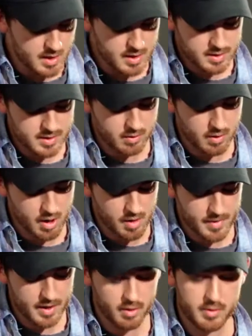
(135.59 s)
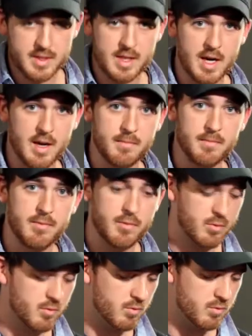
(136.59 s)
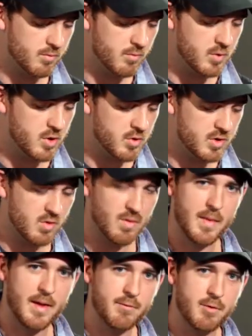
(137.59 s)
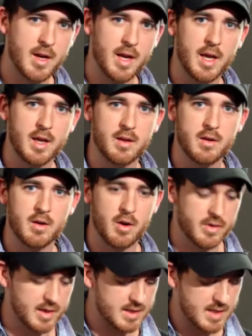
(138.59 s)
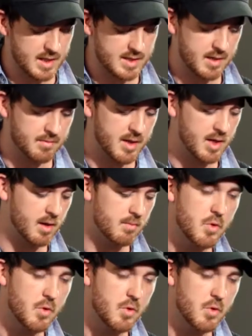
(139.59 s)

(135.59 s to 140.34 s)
So all my notes that I'm using with my fret hand are the exact same thing,